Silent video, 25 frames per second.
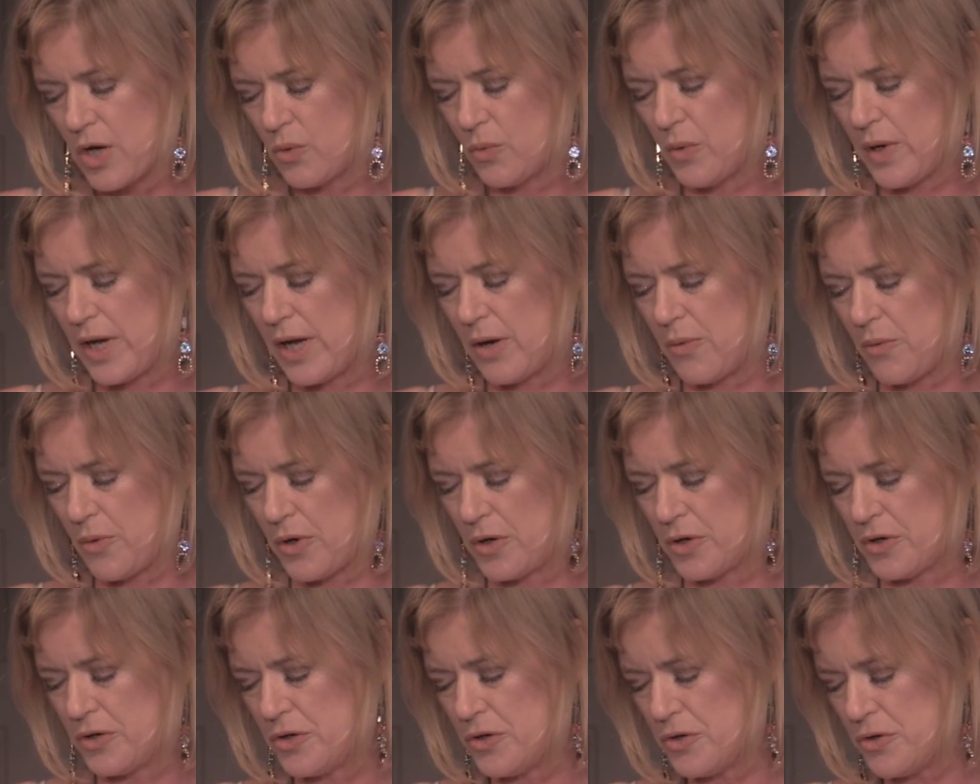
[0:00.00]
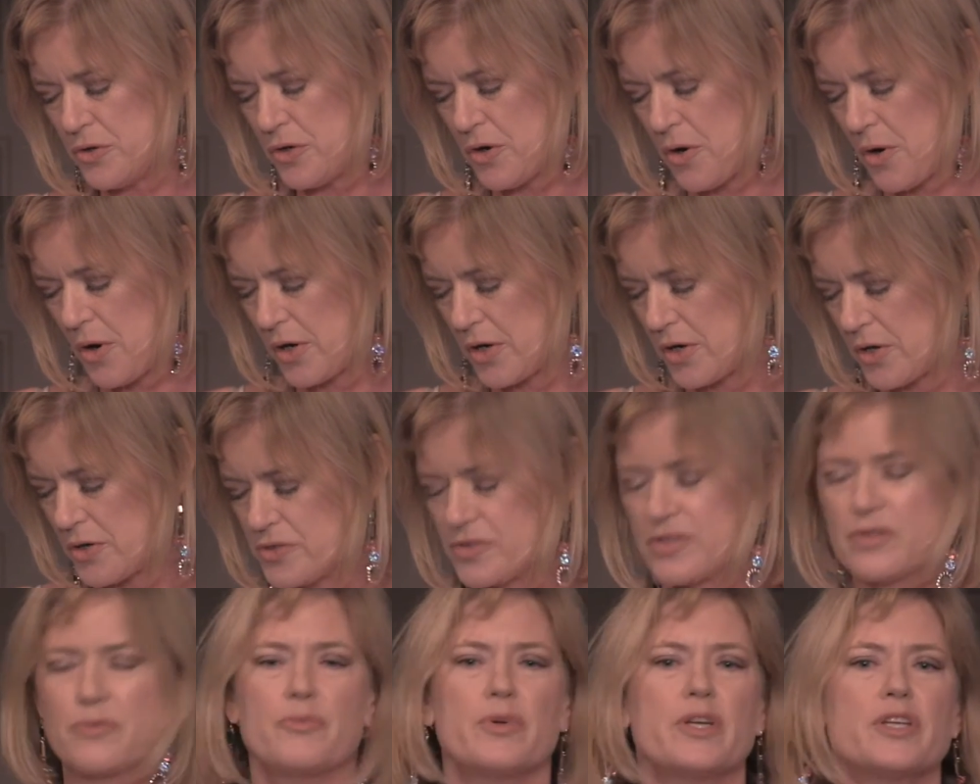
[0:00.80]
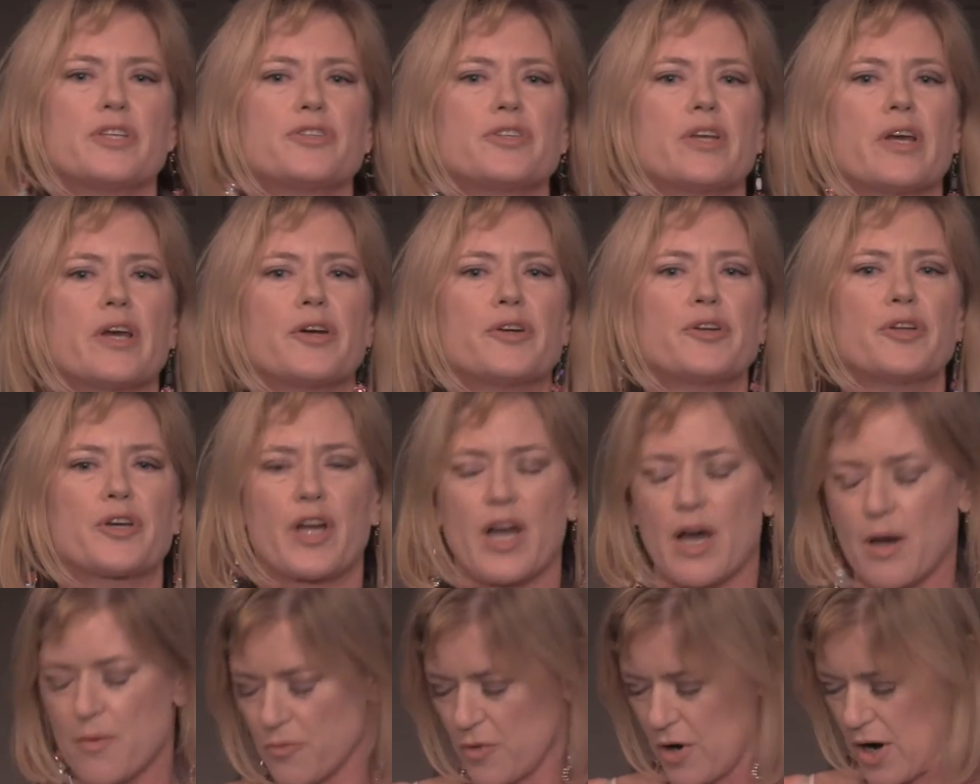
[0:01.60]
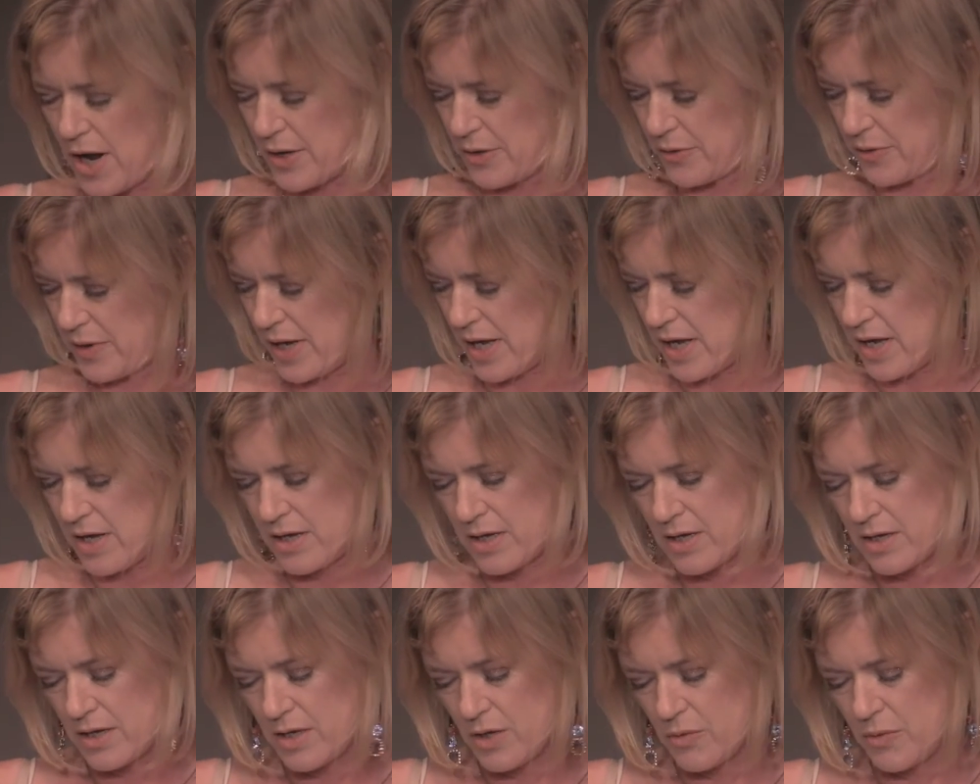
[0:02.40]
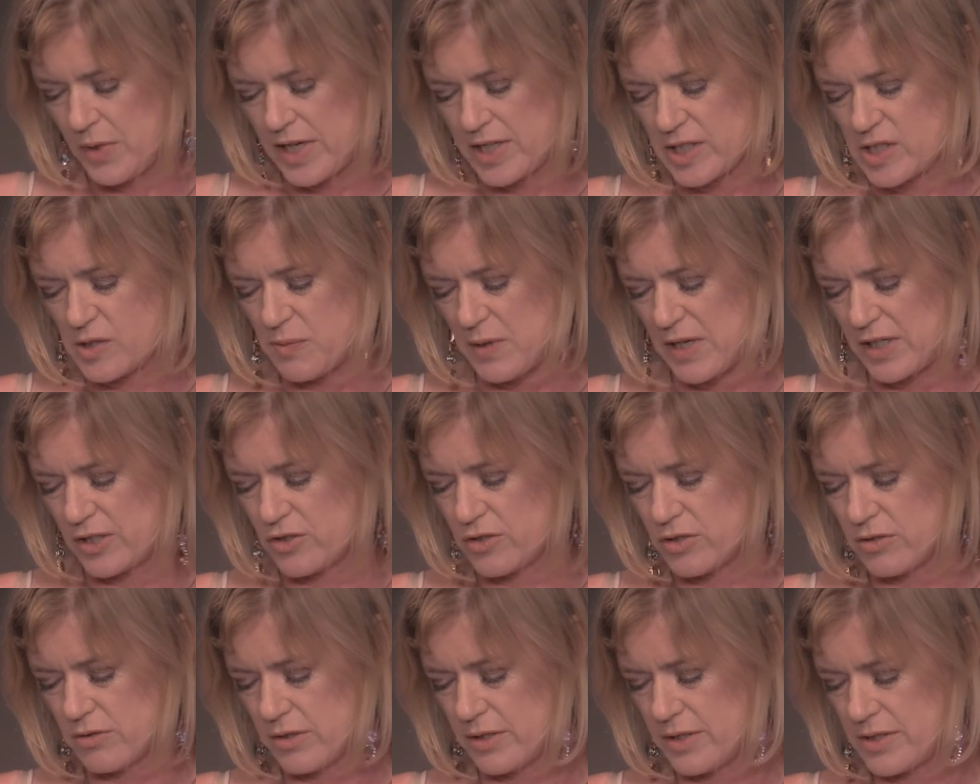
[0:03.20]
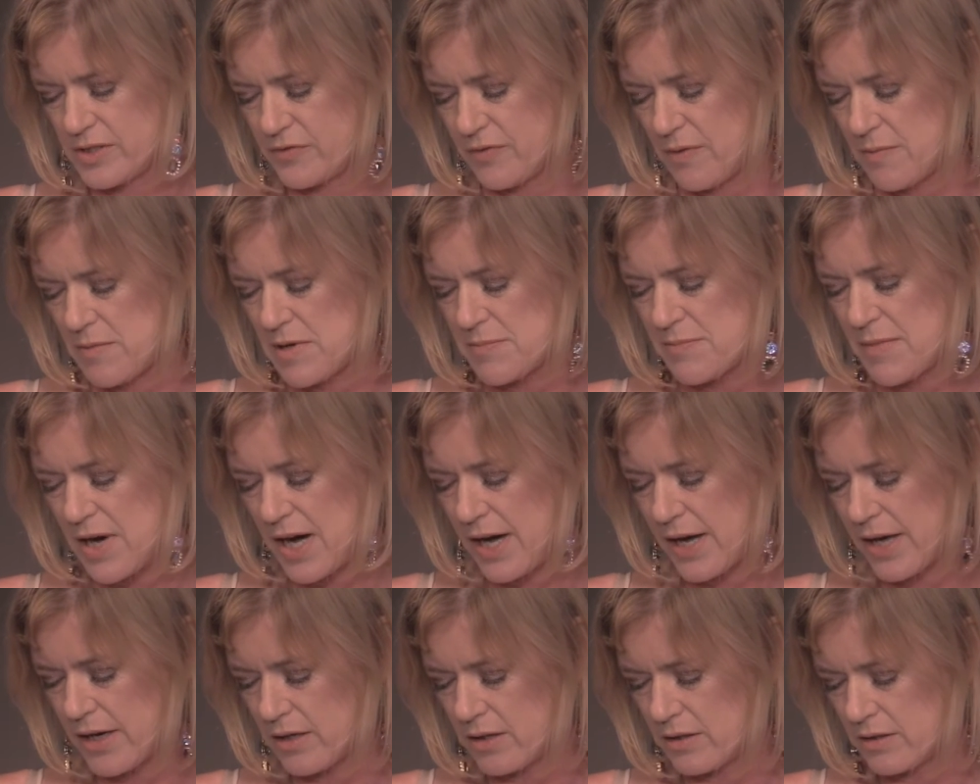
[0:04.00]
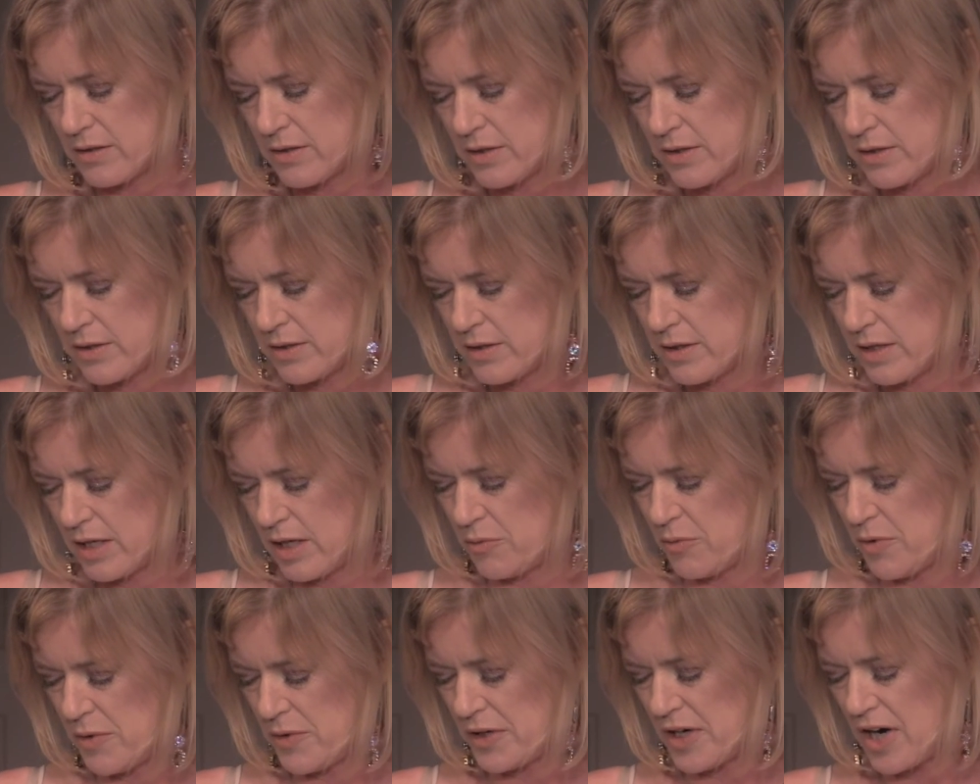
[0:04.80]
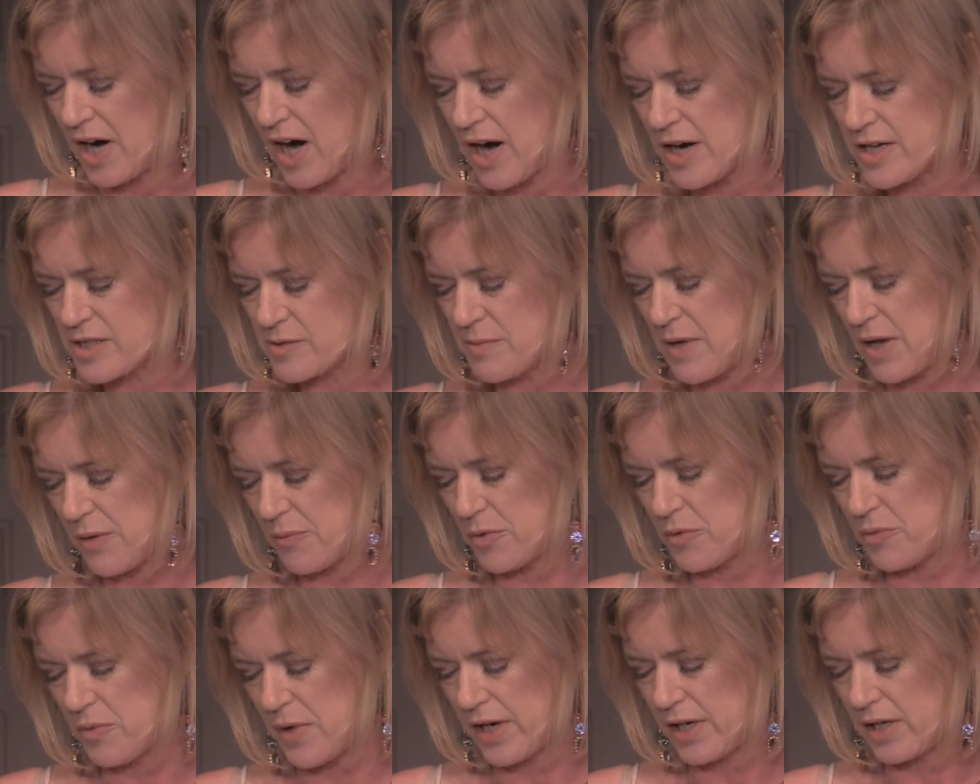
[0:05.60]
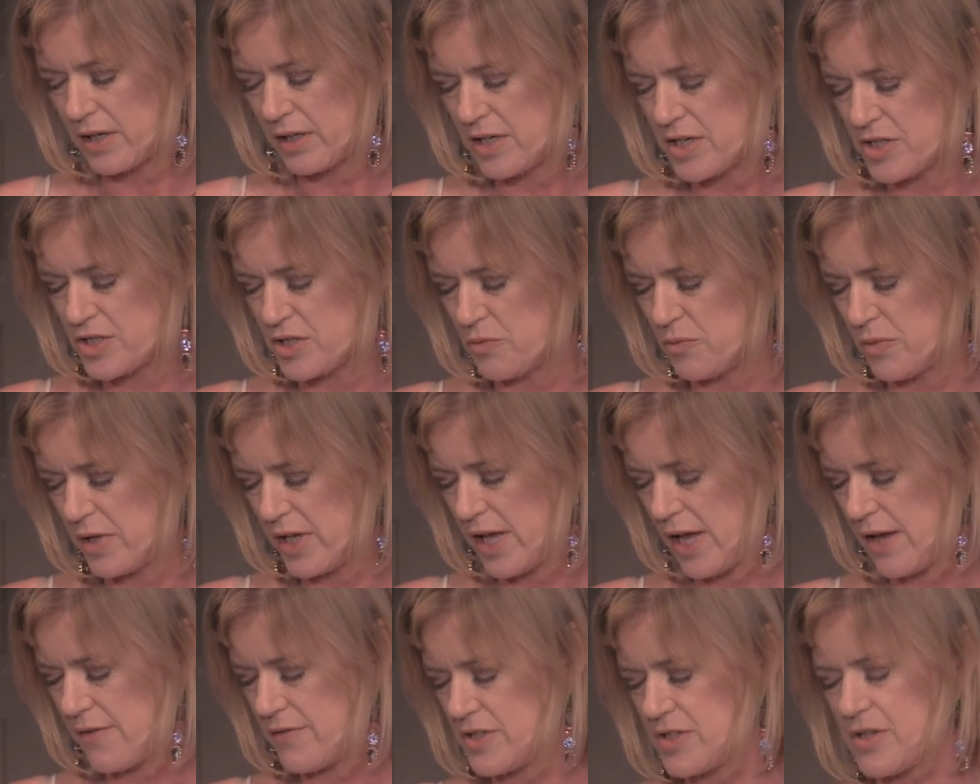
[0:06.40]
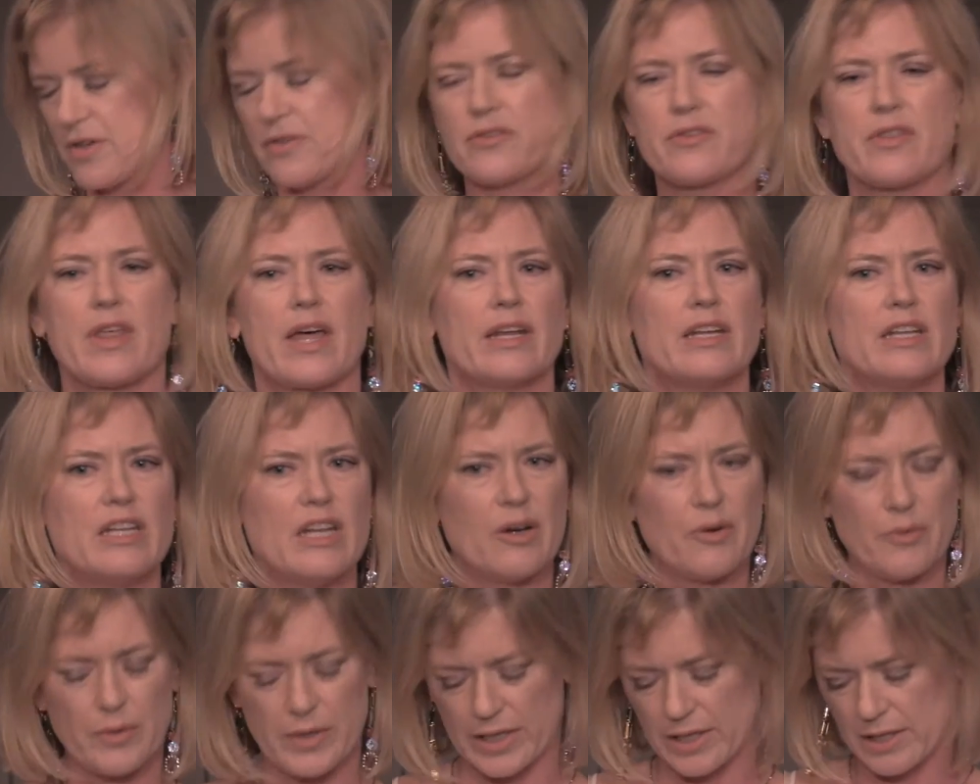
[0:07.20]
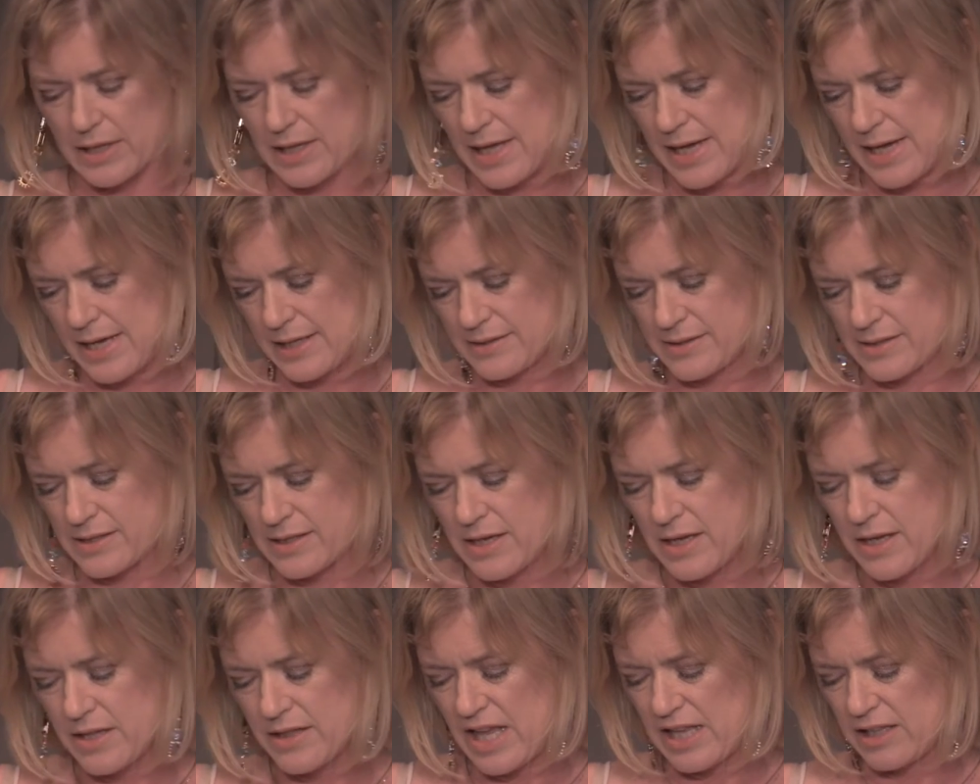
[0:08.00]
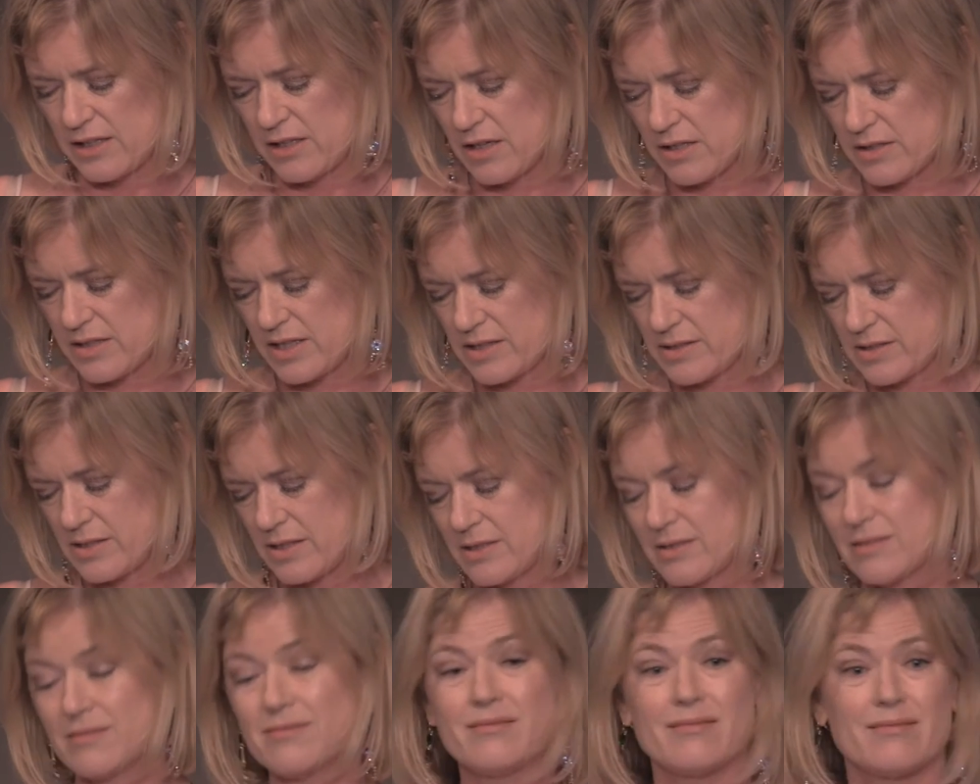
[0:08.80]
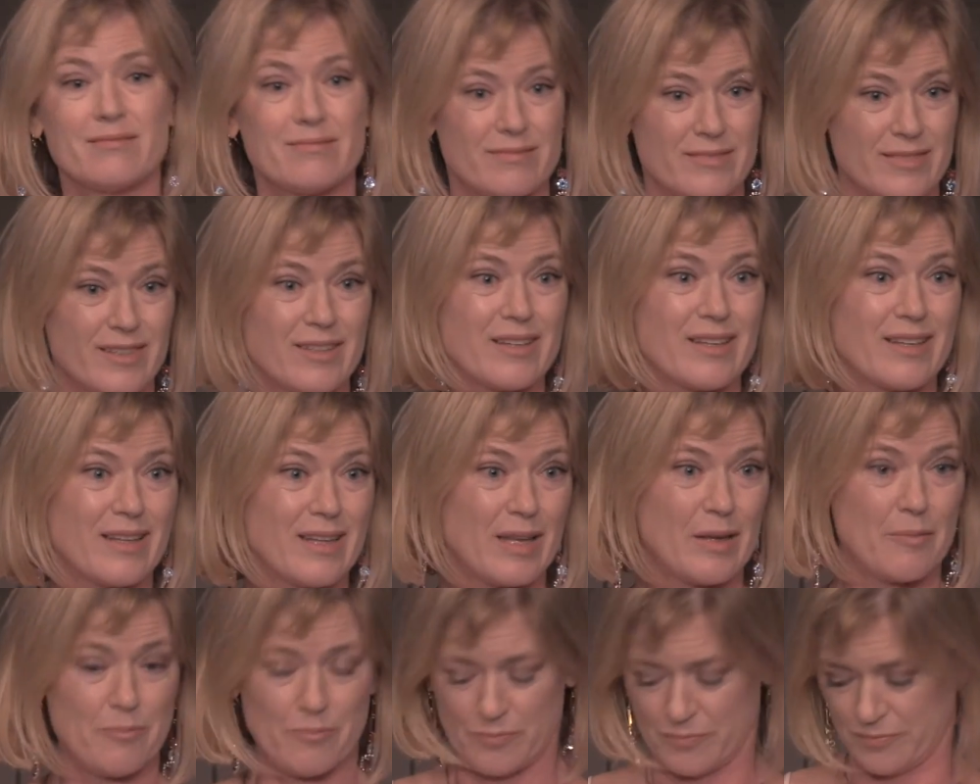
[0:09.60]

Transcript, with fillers: We were New Yorkers and we shared a camaraderie. We could spot tourists from a mile. And when our eyes met with recognition, we gave each other that knowing glance, that look that says, hmm, look at them.